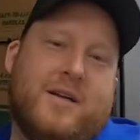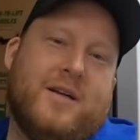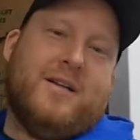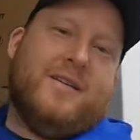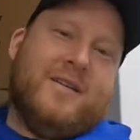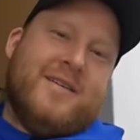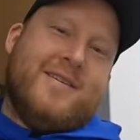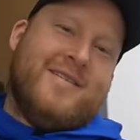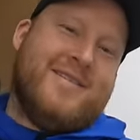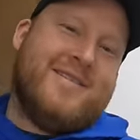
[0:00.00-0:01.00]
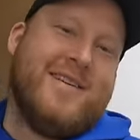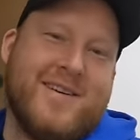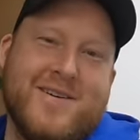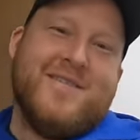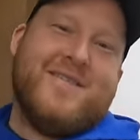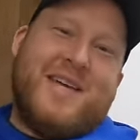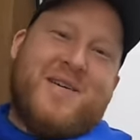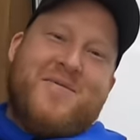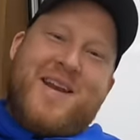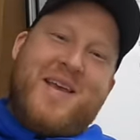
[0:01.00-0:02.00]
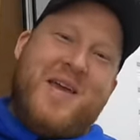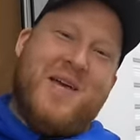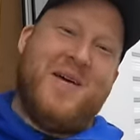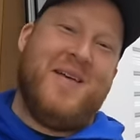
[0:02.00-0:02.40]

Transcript: Ugh. You know, getting ready.